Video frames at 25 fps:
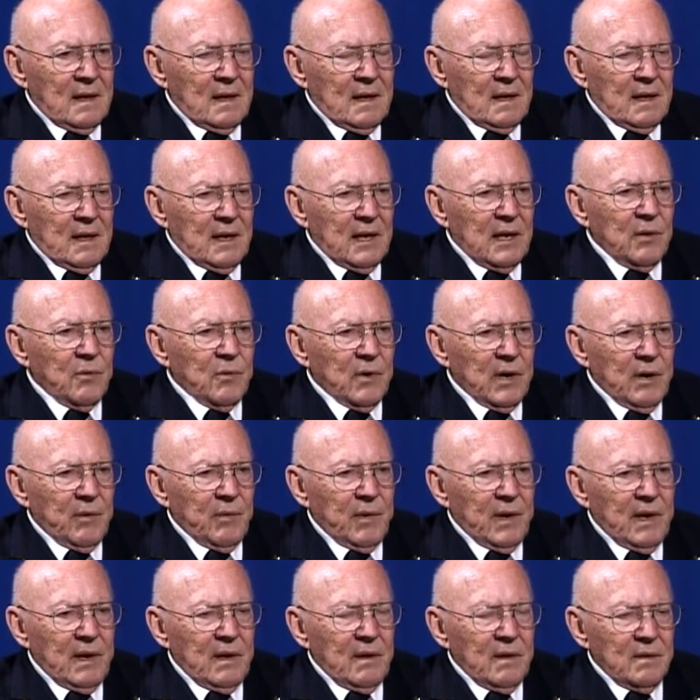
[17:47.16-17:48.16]
Anyway,
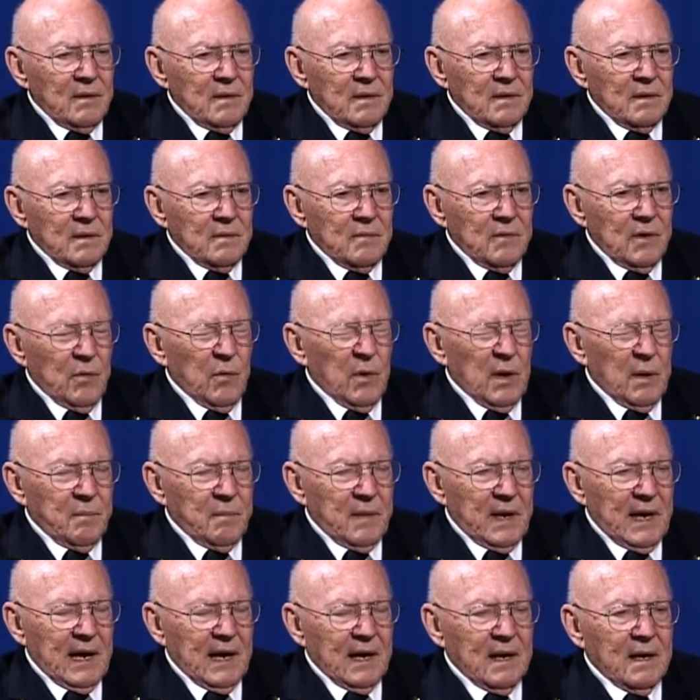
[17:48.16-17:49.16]
we went
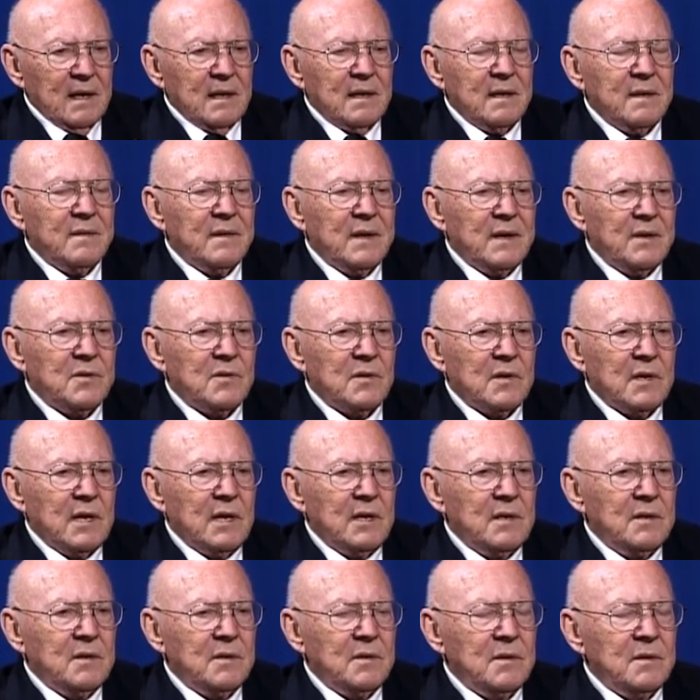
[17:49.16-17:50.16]
back eventually
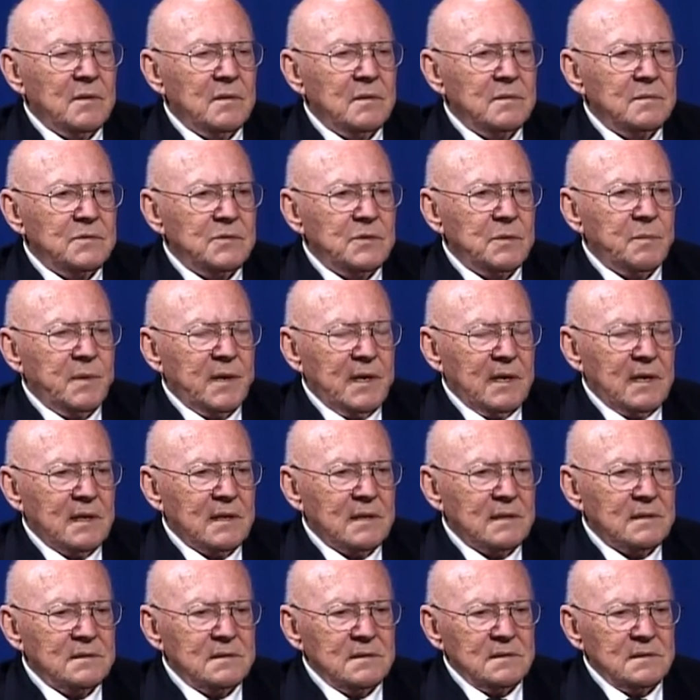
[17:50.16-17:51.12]
to Japan.